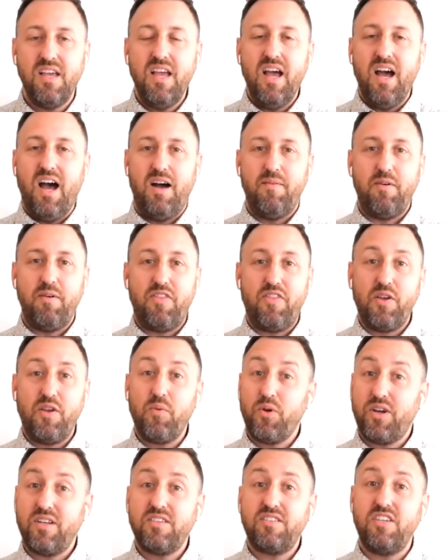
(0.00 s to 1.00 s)
Um, I think we're
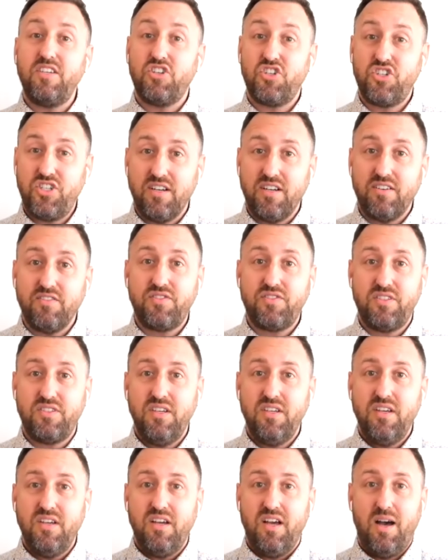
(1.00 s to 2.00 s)
going to see a shift.
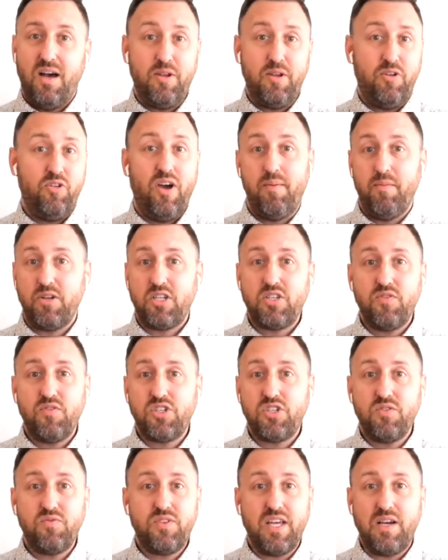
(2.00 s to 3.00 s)
Um, I don't know how much of a
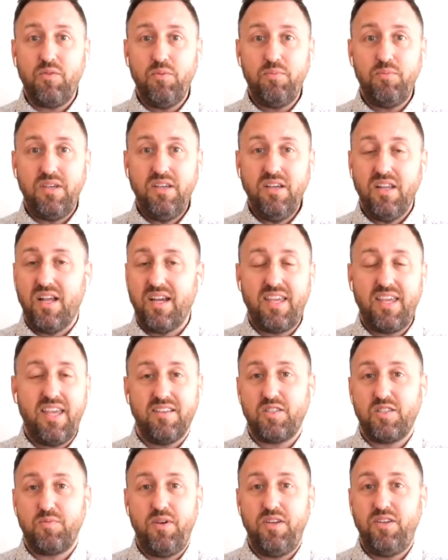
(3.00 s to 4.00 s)
shift that will be. and I
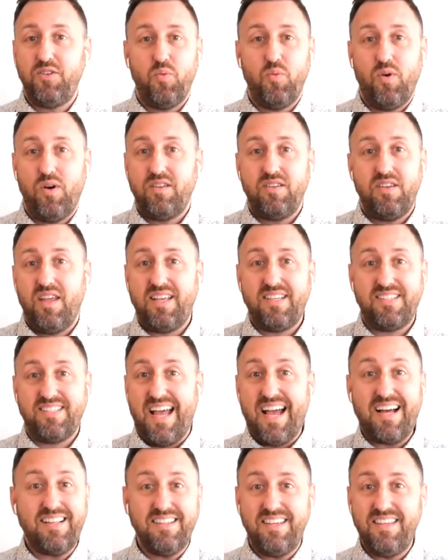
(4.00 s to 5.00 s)
can't speak to what
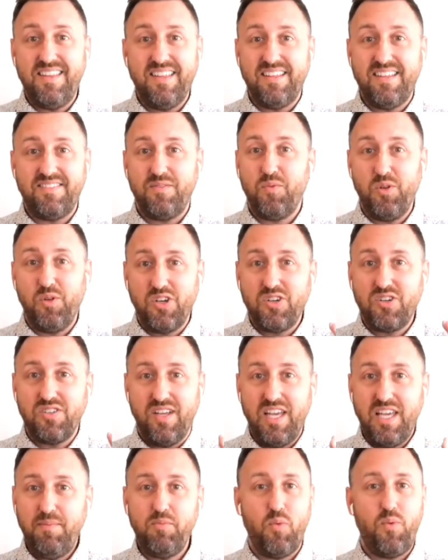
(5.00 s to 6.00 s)
exactly that will look
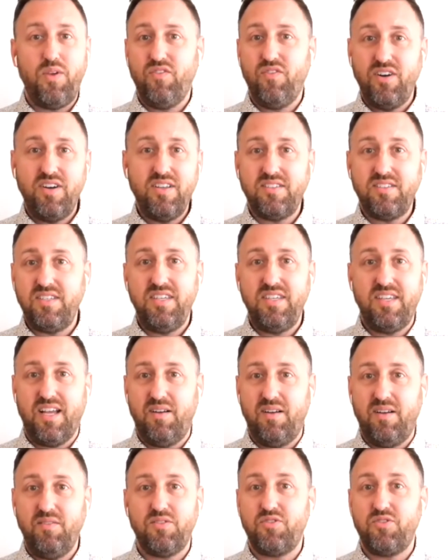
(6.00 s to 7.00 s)
like, but we've already seen
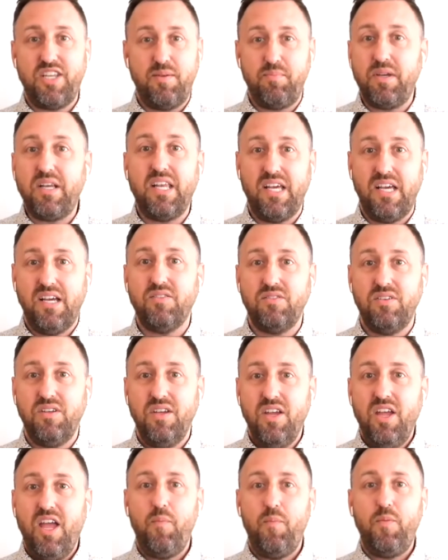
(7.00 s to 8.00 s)
councilors stepping down.
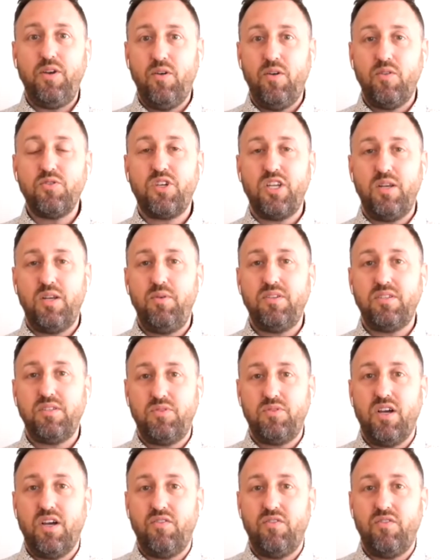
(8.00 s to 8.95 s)
And we know there's going to be some tough